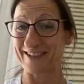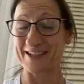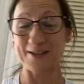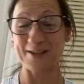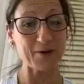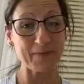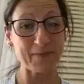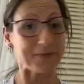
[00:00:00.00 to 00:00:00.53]
There's
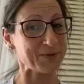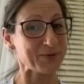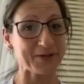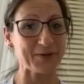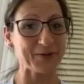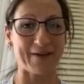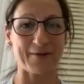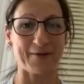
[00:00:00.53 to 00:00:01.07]
a lot of people
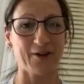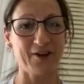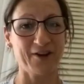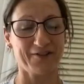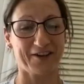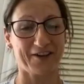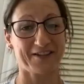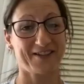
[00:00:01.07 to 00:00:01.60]
still haven't heard
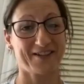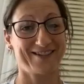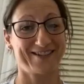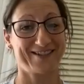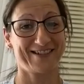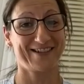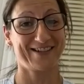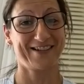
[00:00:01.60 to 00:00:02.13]
of us,
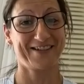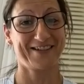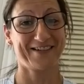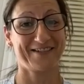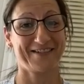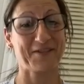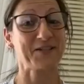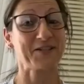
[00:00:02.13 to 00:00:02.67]

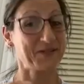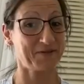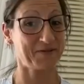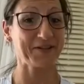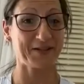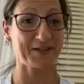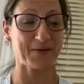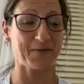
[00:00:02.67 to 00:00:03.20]
which is
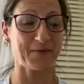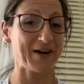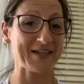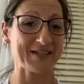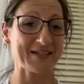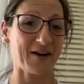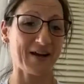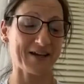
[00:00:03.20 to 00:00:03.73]
really
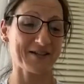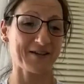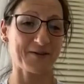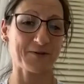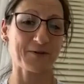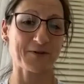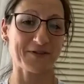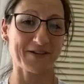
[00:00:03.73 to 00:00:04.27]
surprising. I actually
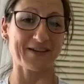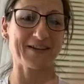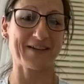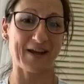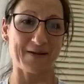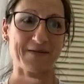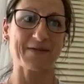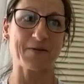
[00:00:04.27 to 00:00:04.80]
thought
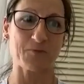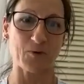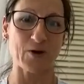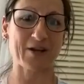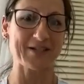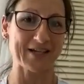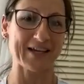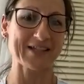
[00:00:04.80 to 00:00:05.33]
that the
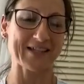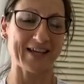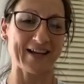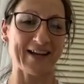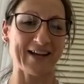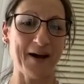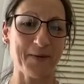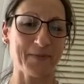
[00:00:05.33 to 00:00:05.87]
word does
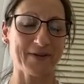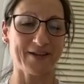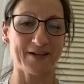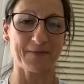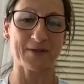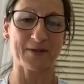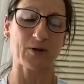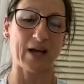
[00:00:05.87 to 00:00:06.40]
get out, but then
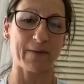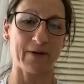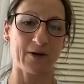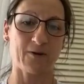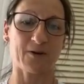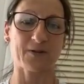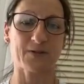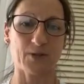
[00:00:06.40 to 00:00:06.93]
I'm still coming
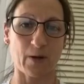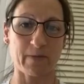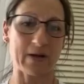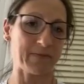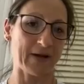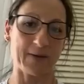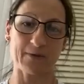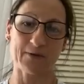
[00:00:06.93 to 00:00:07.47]
across so
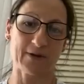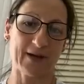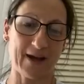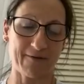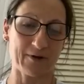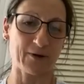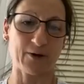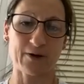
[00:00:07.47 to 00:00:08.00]
many people that
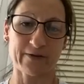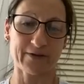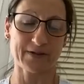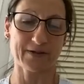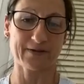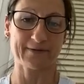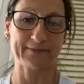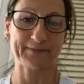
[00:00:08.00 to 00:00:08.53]
haven't heard of
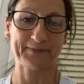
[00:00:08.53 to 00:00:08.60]
us.